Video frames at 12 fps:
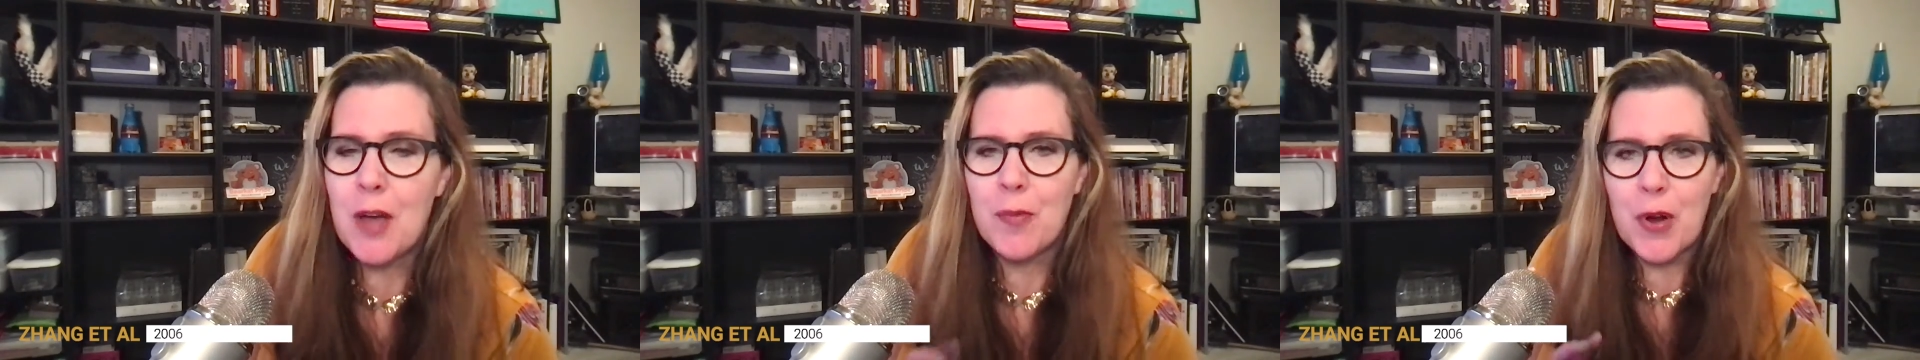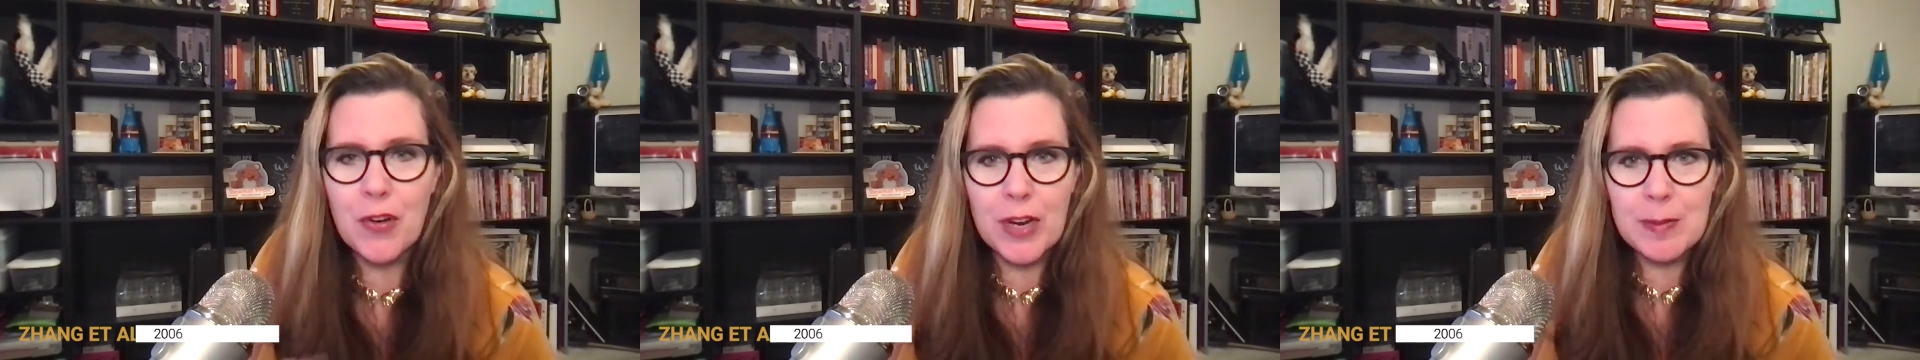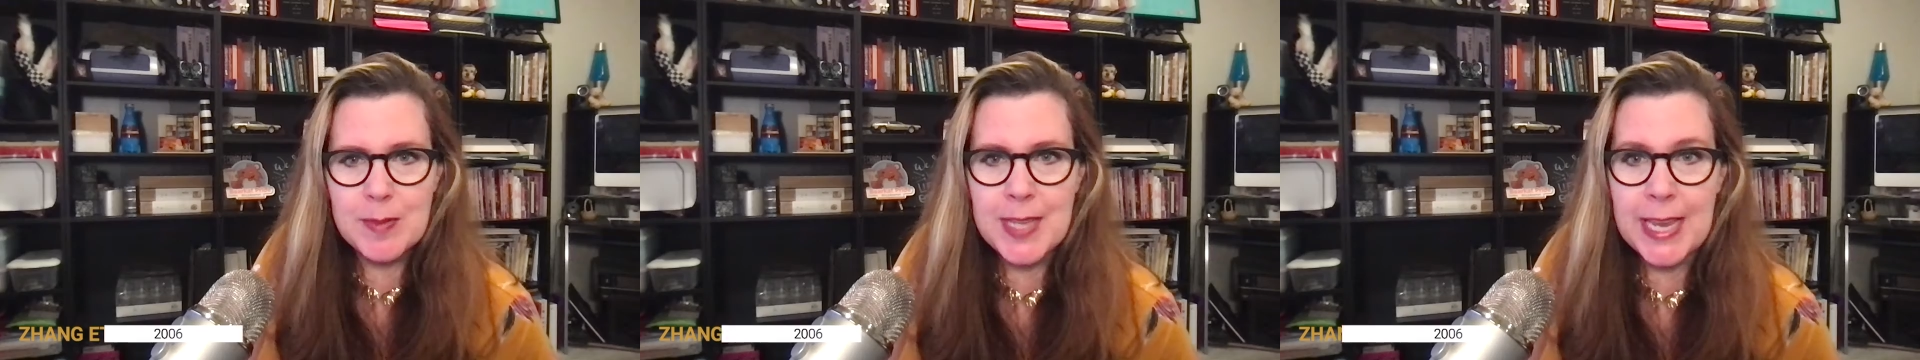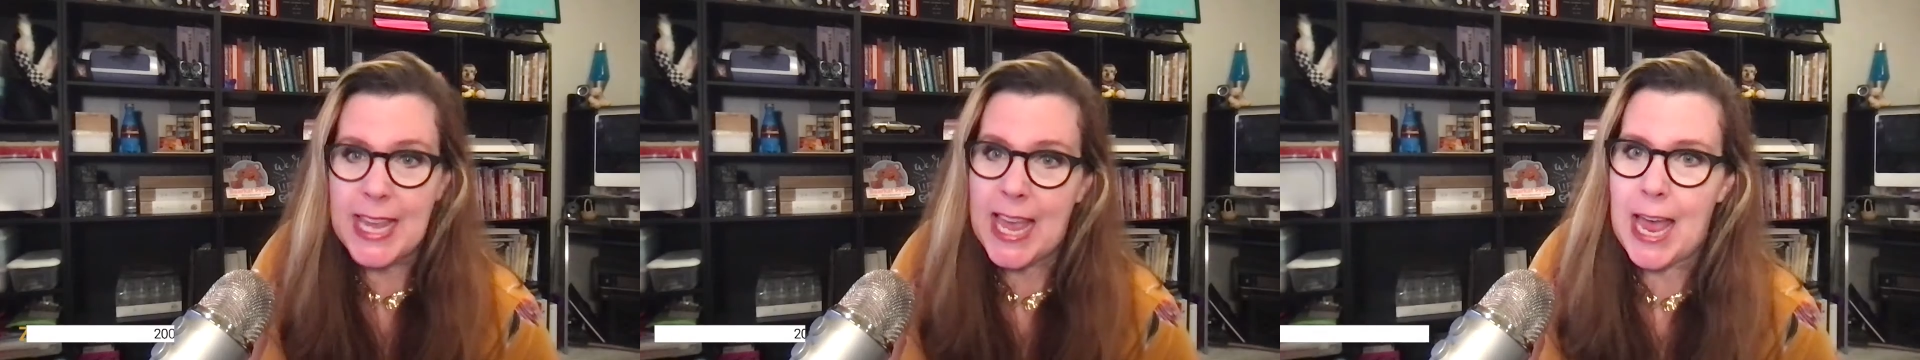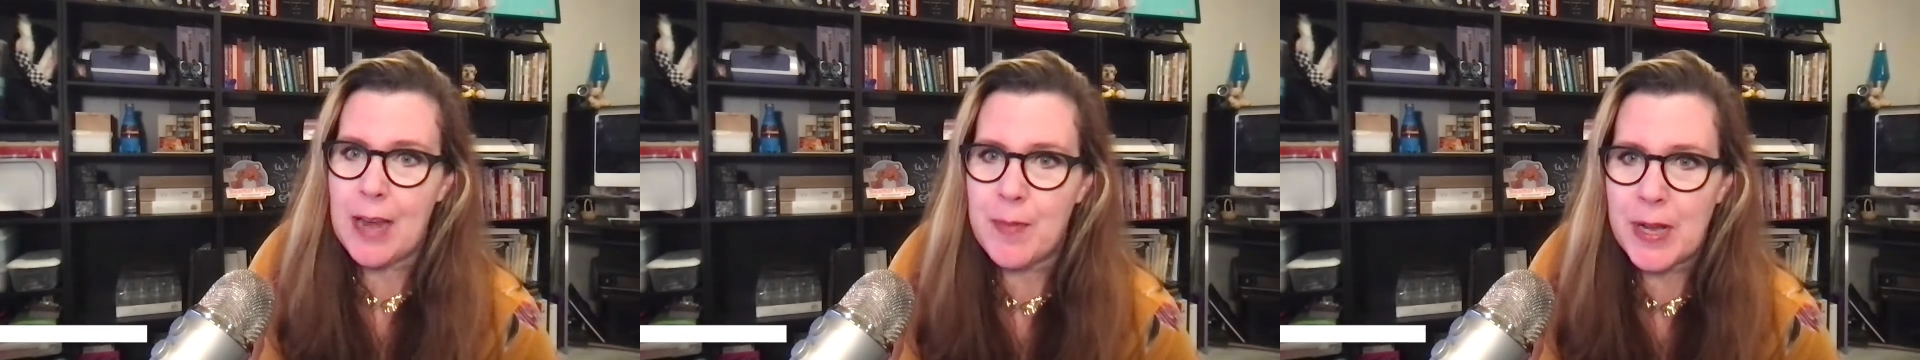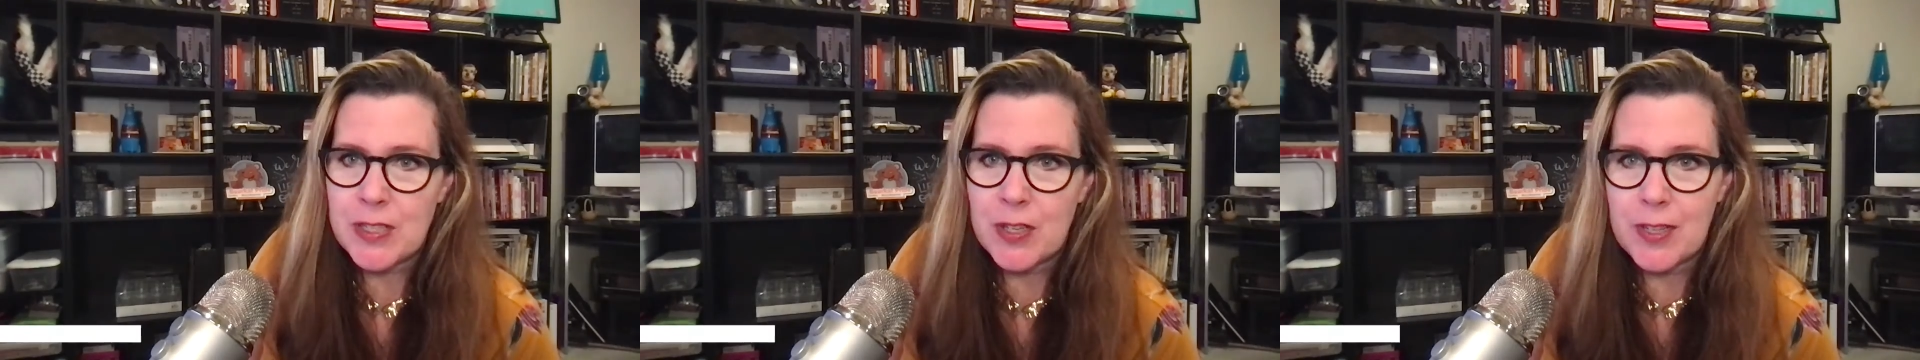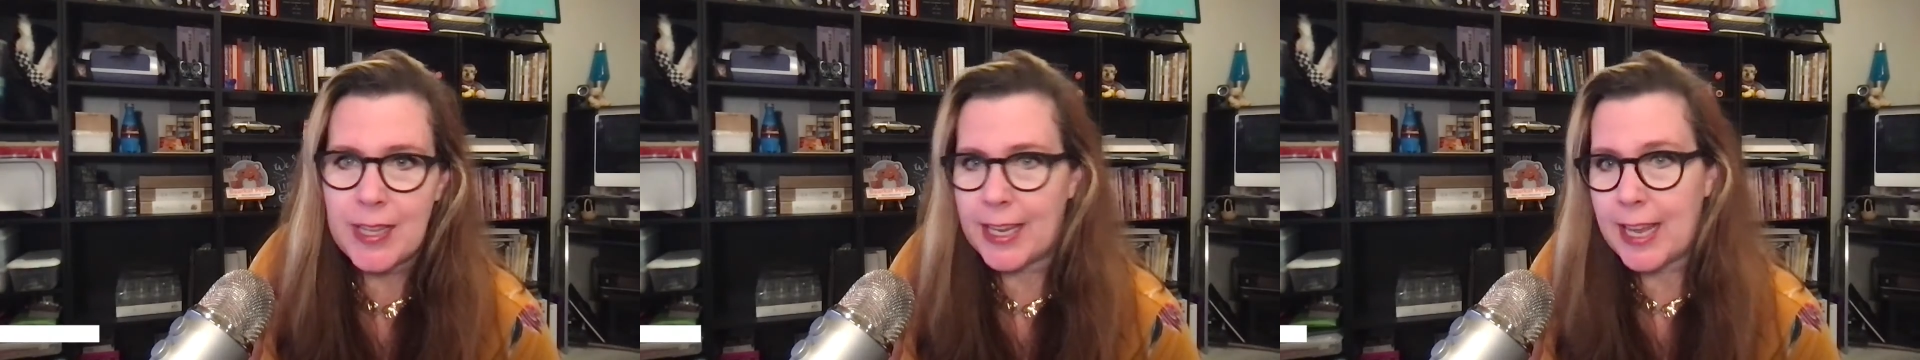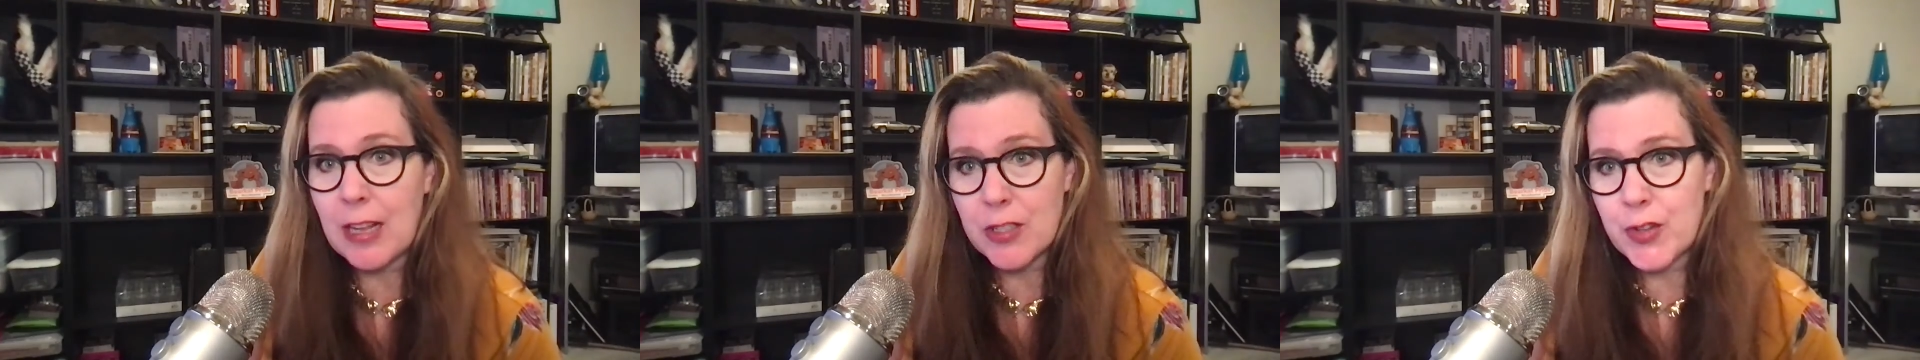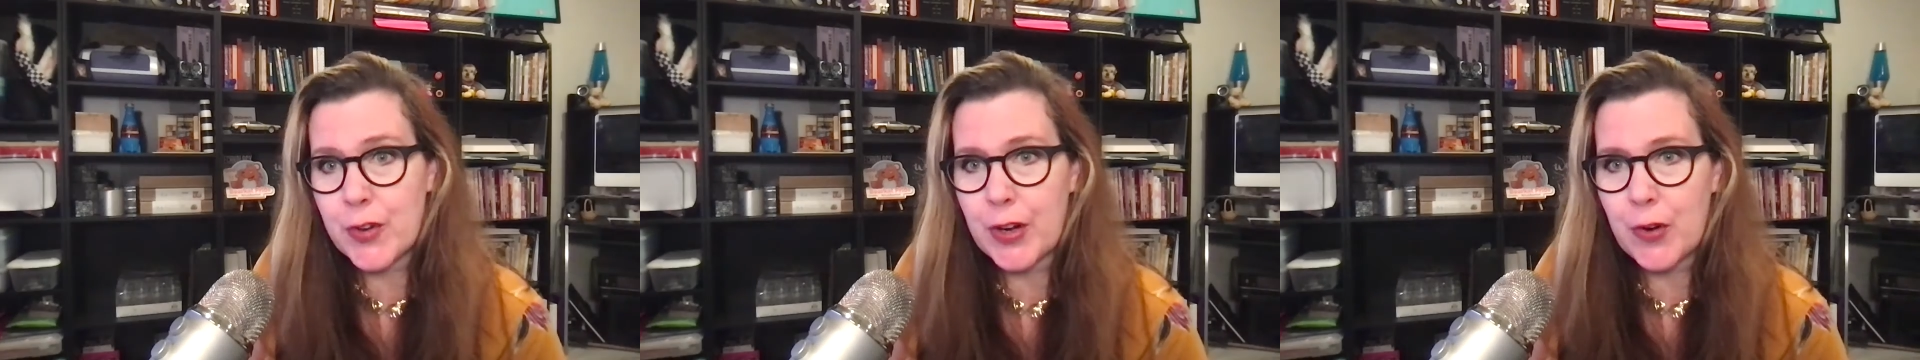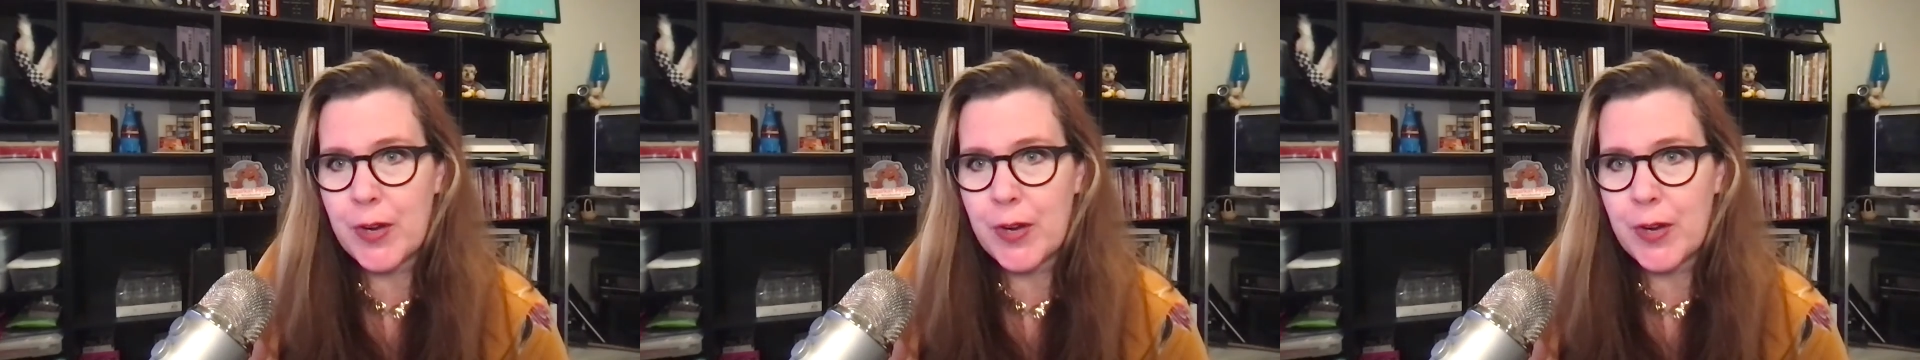Programs like Edpuzzle and Kaltura